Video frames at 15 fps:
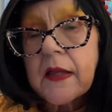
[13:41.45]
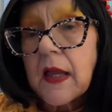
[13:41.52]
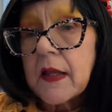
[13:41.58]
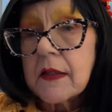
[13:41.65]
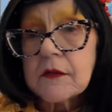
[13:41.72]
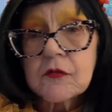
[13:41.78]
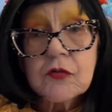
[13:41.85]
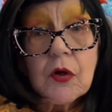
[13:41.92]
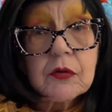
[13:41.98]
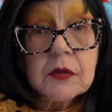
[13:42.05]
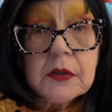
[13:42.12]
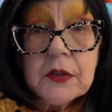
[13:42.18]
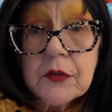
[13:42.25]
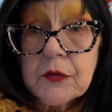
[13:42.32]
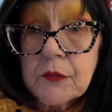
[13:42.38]
and
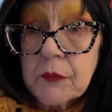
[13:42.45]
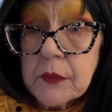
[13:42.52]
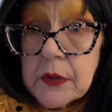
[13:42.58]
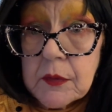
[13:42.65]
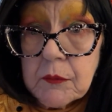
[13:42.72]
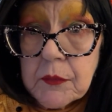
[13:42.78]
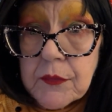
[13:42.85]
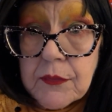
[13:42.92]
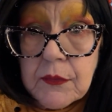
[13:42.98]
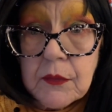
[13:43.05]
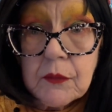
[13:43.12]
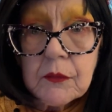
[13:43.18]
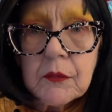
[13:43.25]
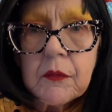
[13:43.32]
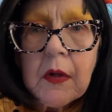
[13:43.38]
totally agree with
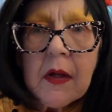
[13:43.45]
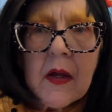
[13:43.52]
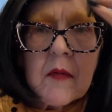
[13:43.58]
you.